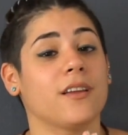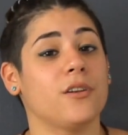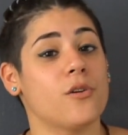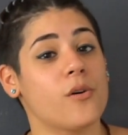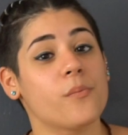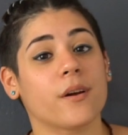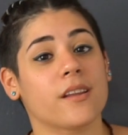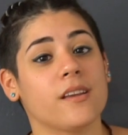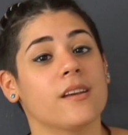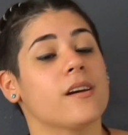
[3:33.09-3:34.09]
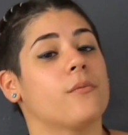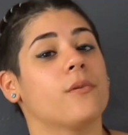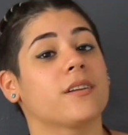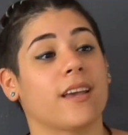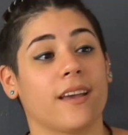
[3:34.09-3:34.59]
that nobody
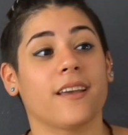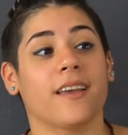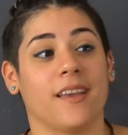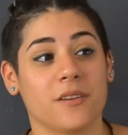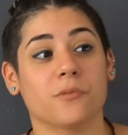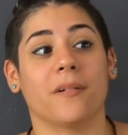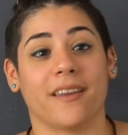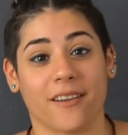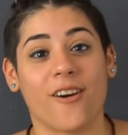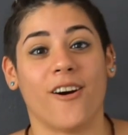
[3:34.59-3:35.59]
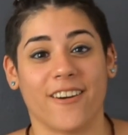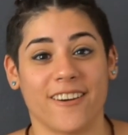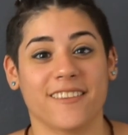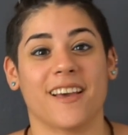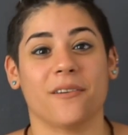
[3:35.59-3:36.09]
would get hit by a
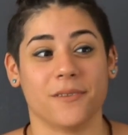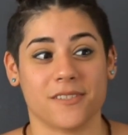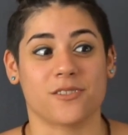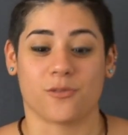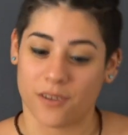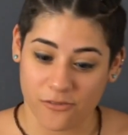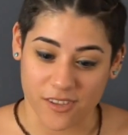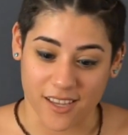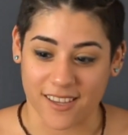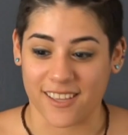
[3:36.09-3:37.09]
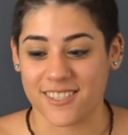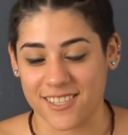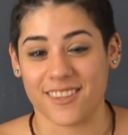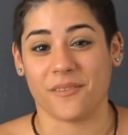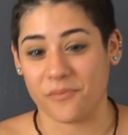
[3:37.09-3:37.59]
car that was drifting
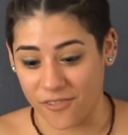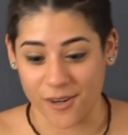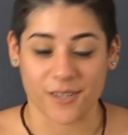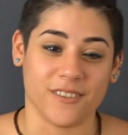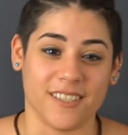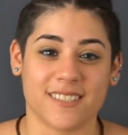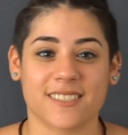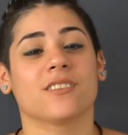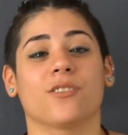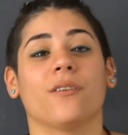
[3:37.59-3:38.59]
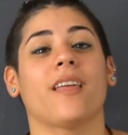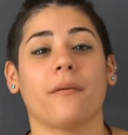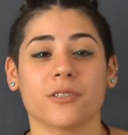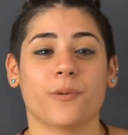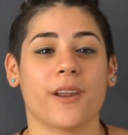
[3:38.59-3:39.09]
into the front of us. So
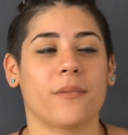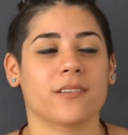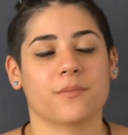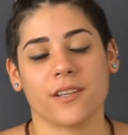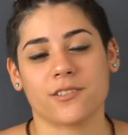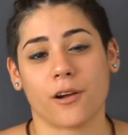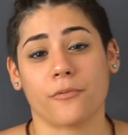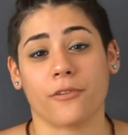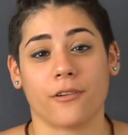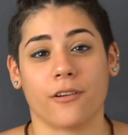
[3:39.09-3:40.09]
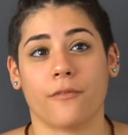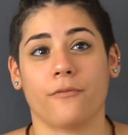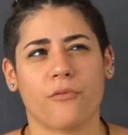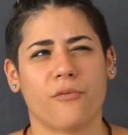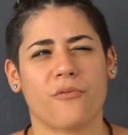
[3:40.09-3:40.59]
that was pretty much my job for
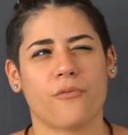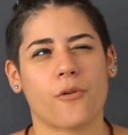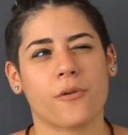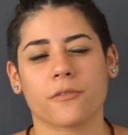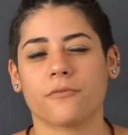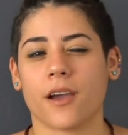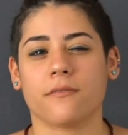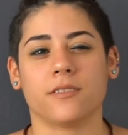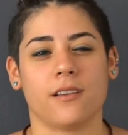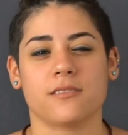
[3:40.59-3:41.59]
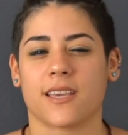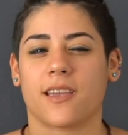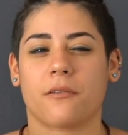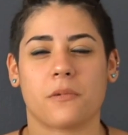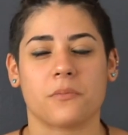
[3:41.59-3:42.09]
4 to 5 days. I
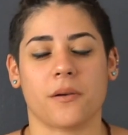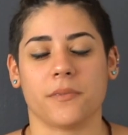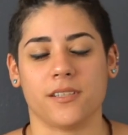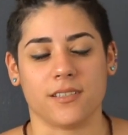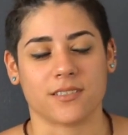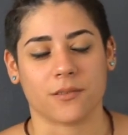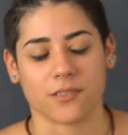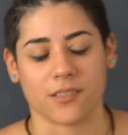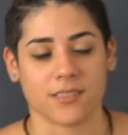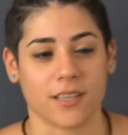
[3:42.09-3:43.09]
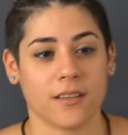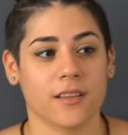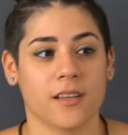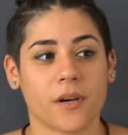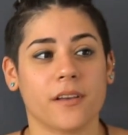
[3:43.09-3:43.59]
can't remember how many days I was on set,
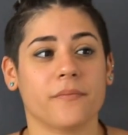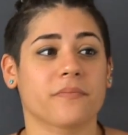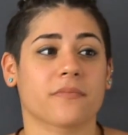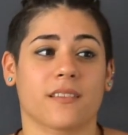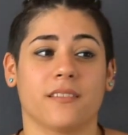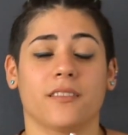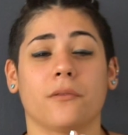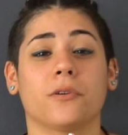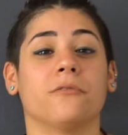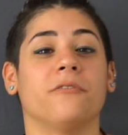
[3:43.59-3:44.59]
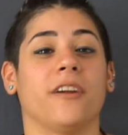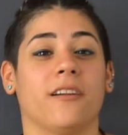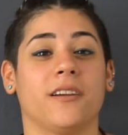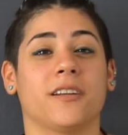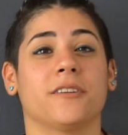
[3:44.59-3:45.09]
but they were
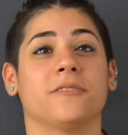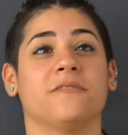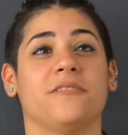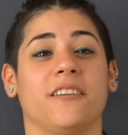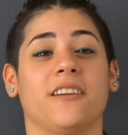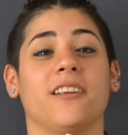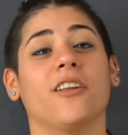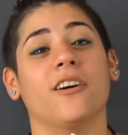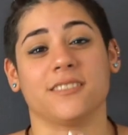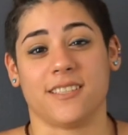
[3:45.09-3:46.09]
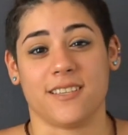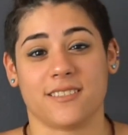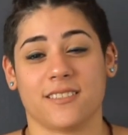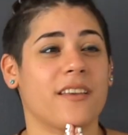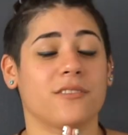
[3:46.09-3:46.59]
very, very long
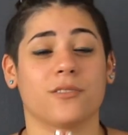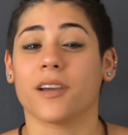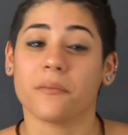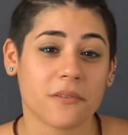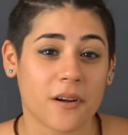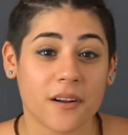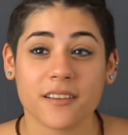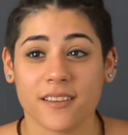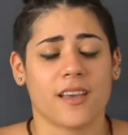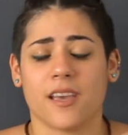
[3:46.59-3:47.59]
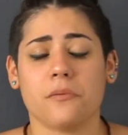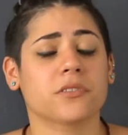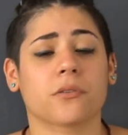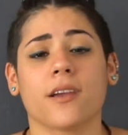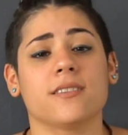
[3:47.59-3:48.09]
days. Don't get me wrong, it
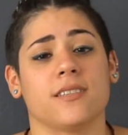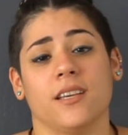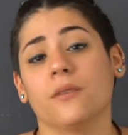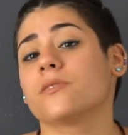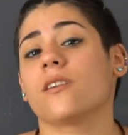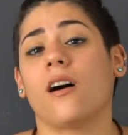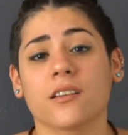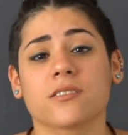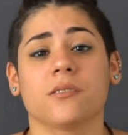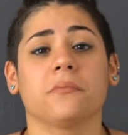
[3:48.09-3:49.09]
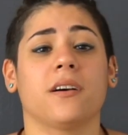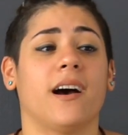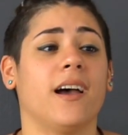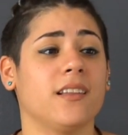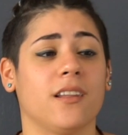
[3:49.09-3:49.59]
was crazy. It was awesome.
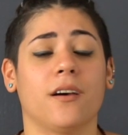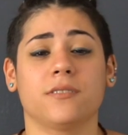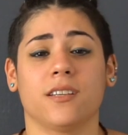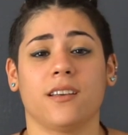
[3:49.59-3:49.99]
I loved